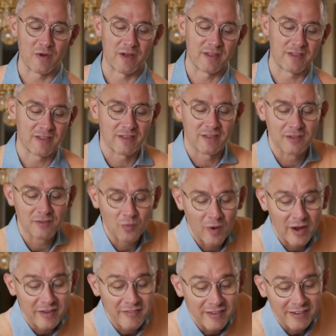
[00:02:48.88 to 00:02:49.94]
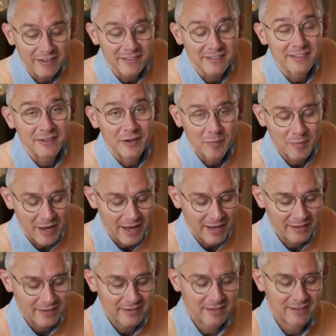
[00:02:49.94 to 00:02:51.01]
with this white Valentino
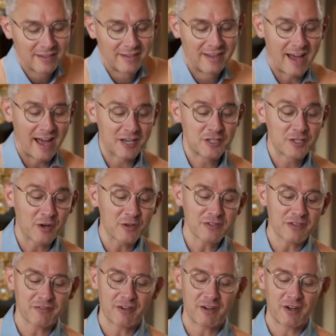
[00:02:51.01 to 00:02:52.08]
bag. I chose it for